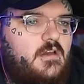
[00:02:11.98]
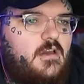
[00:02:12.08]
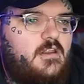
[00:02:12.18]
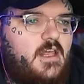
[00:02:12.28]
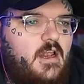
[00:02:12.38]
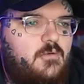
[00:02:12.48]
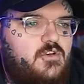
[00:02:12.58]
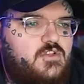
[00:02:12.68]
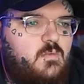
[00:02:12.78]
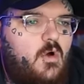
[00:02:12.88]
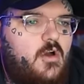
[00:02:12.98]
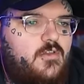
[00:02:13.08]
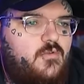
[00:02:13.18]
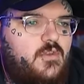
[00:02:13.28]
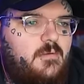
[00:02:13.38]
and then I would just walk
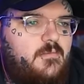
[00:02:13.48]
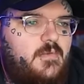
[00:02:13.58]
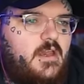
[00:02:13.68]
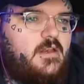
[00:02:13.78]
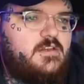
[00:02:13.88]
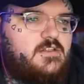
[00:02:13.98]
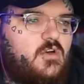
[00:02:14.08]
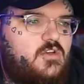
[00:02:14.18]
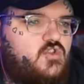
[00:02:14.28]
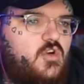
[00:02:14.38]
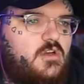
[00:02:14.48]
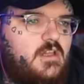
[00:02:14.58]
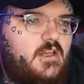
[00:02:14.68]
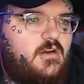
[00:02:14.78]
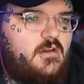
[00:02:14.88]
through them and just not
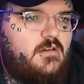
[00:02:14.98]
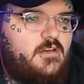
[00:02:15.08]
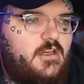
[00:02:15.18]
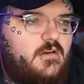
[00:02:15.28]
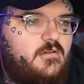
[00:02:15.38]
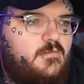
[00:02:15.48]
struggle at all, you know?